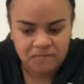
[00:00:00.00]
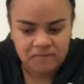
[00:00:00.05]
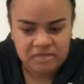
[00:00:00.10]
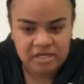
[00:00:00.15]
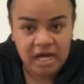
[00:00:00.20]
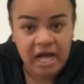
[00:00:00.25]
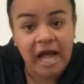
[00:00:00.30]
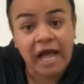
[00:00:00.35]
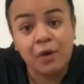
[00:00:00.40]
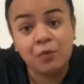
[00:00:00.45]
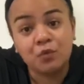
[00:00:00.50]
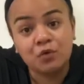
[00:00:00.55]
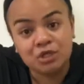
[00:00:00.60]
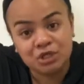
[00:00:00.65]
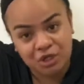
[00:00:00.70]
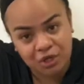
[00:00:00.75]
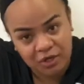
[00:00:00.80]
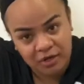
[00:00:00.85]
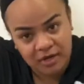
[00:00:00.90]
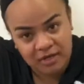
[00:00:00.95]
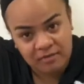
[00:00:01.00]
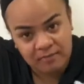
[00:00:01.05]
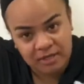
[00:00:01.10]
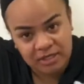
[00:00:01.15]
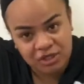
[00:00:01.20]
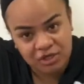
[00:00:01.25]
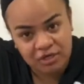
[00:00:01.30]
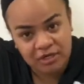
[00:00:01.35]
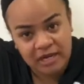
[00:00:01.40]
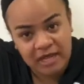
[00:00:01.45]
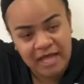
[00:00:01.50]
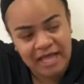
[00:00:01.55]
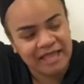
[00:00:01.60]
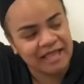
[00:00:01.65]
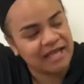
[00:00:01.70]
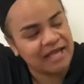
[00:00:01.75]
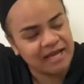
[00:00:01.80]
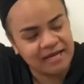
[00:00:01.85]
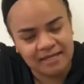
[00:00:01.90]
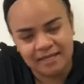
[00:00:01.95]
I will show you guys my journey.
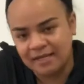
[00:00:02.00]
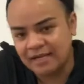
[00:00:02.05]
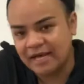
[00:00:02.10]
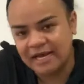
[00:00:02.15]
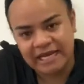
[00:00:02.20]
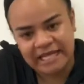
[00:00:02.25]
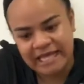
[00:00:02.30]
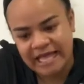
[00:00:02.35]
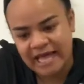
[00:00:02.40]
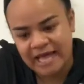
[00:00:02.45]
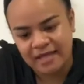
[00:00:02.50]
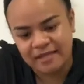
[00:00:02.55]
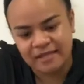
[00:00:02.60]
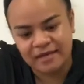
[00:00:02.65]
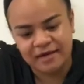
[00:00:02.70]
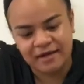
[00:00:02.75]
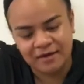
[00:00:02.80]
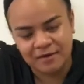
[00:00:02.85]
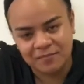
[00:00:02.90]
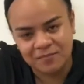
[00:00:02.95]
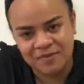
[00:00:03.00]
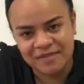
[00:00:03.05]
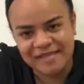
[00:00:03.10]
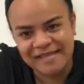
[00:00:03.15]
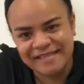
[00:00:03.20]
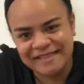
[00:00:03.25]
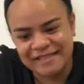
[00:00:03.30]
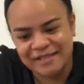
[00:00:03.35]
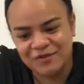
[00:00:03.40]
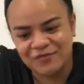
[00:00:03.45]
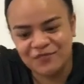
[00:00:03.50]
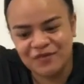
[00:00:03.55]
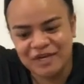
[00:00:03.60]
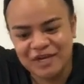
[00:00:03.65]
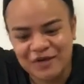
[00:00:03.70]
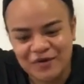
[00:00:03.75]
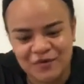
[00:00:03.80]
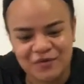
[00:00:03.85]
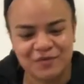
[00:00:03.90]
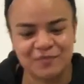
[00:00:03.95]
It's a lot of yes and ums in this
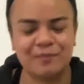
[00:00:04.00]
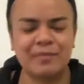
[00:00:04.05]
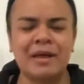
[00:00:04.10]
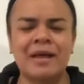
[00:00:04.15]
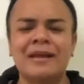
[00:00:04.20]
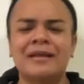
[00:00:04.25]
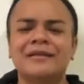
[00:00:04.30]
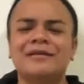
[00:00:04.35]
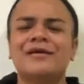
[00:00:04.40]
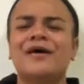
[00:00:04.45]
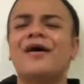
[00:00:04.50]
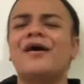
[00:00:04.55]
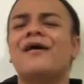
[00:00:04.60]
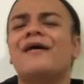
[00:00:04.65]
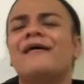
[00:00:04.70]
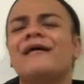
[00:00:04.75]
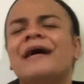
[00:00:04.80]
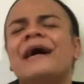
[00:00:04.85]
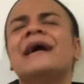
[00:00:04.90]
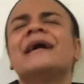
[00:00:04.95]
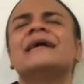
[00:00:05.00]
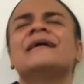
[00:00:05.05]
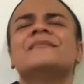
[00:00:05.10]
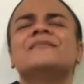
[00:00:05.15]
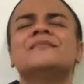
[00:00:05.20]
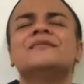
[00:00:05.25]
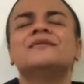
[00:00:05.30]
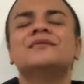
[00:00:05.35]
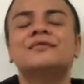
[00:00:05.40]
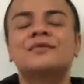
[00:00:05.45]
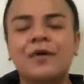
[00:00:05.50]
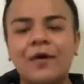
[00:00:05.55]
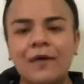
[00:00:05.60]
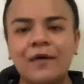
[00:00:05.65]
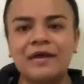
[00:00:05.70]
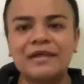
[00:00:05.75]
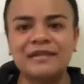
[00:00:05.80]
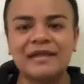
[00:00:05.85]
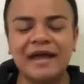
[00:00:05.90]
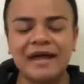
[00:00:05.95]
videos, but y'all, I am so
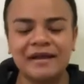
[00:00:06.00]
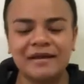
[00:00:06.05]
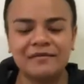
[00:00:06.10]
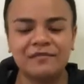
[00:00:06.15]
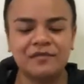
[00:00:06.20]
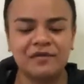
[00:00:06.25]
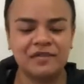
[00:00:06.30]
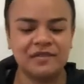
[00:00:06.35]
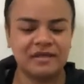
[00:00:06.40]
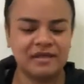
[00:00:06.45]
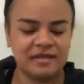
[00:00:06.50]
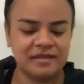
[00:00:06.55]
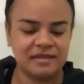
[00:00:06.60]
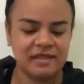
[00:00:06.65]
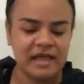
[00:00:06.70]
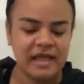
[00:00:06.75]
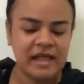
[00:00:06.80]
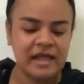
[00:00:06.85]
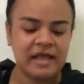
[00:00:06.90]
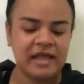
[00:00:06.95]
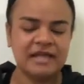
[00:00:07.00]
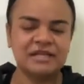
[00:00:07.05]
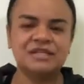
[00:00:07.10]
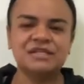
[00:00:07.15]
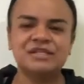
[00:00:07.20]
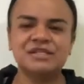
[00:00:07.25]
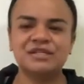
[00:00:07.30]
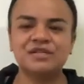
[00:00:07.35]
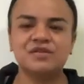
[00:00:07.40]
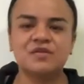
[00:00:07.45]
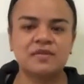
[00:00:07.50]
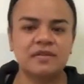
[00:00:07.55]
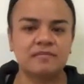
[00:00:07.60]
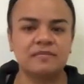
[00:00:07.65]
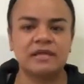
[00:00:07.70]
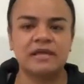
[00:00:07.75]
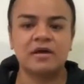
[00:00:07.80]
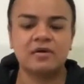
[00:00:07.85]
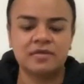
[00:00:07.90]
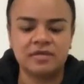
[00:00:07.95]
excited for this and just to do something
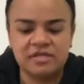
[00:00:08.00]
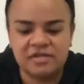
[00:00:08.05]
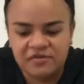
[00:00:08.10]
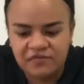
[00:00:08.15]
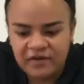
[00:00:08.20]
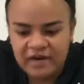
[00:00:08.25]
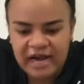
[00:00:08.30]
else different.